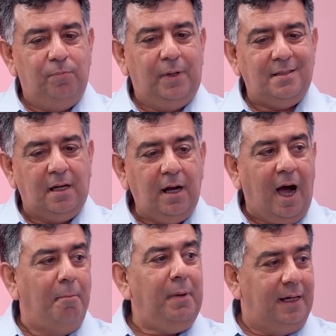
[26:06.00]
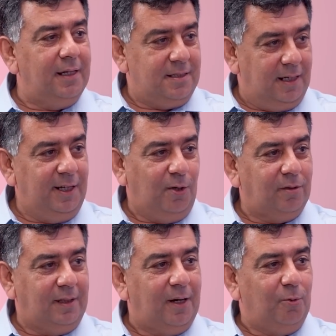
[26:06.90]
as a car maker is really
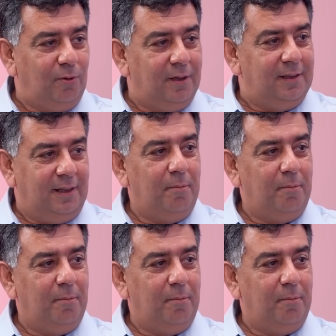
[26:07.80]
not that old.